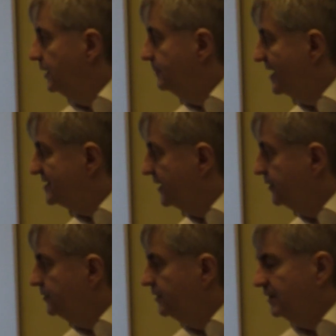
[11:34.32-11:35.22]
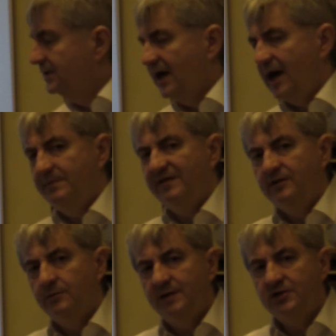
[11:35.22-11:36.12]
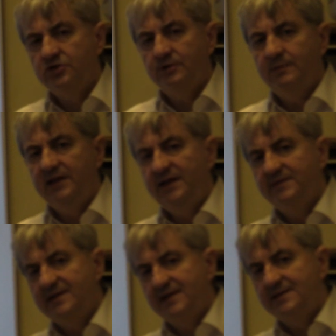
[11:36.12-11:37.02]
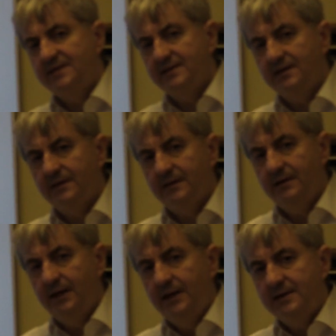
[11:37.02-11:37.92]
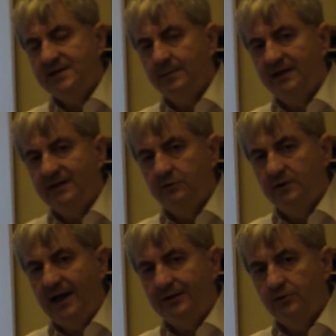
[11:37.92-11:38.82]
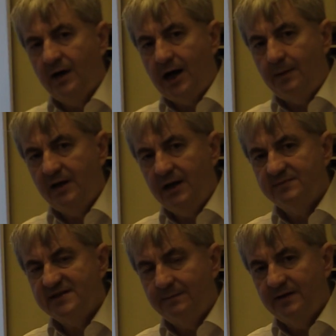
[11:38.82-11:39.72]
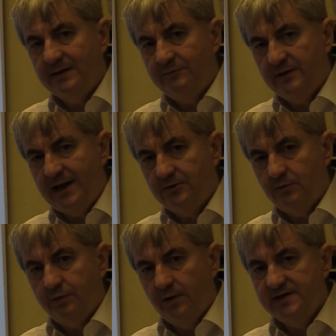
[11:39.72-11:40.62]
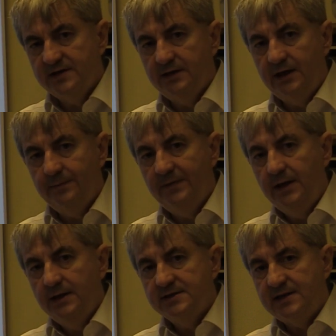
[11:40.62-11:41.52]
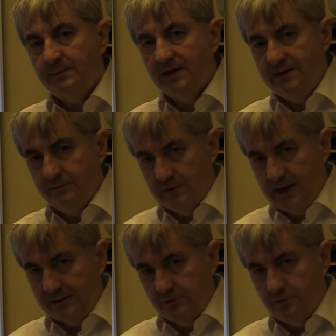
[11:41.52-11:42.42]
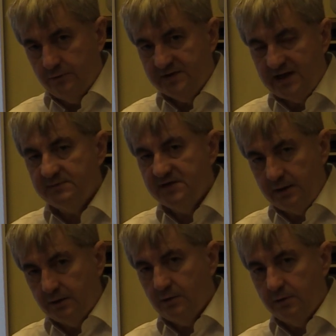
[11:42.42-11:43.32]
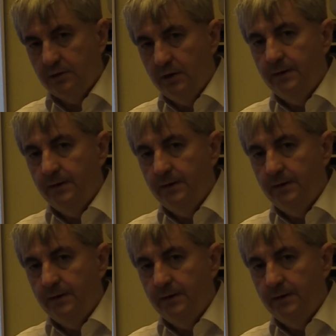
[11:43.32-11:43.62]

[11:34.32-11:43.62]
Persecutory type, when the patient believes that somebody would like to harm him, somebody would like to poison him, somebody would like to do something wrong